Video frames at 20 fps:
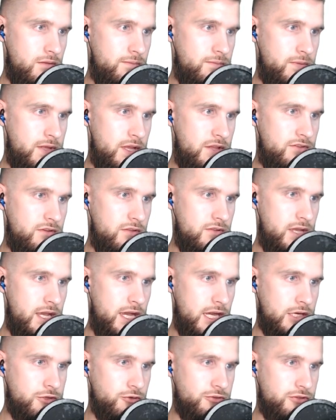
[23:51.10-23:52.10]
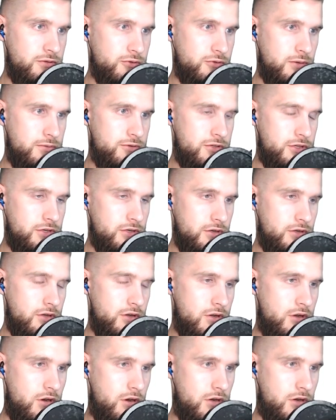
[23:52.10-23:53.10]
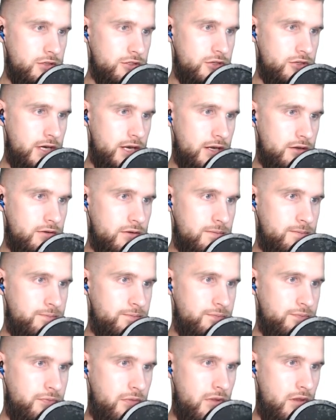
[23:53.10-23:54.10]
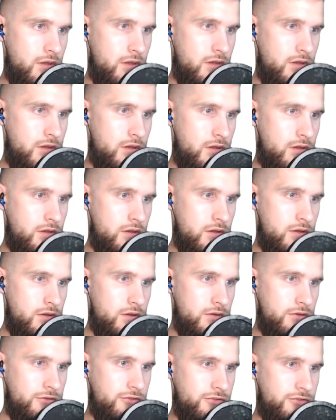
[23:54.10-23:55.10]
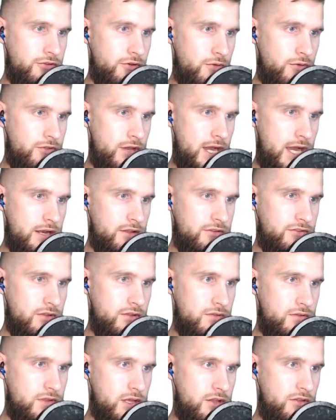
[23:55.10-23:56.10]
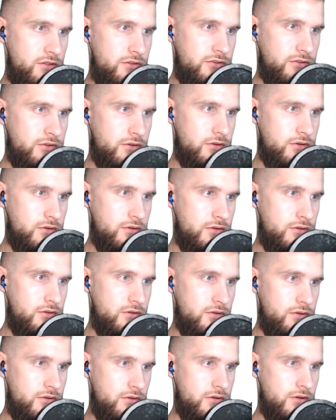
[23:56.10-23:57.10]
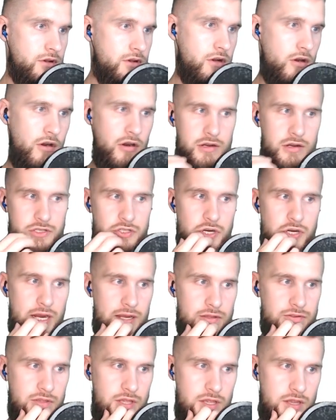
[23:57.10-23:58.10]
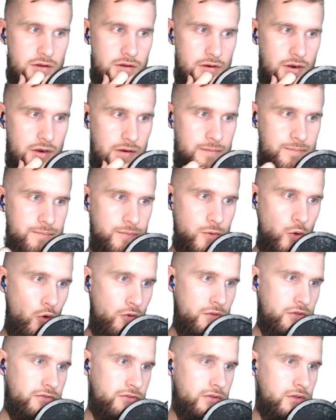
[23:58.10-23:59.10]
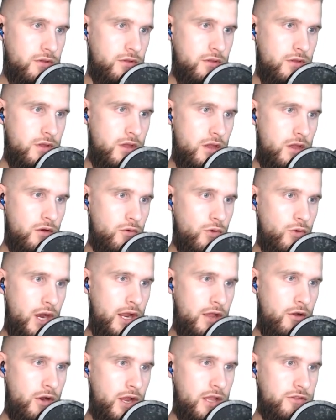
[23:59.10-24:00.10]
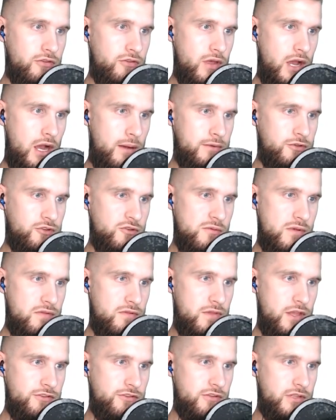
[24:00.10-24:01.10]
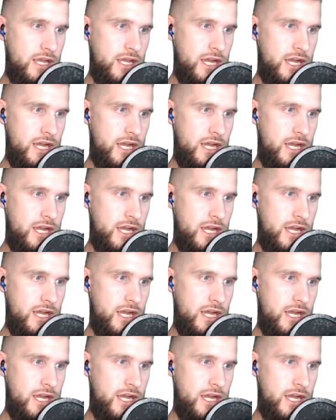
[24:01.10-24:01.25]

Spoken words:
is in the actual subscription contract. So that is in these contracts here, right? Okay, so I'm assuming these are the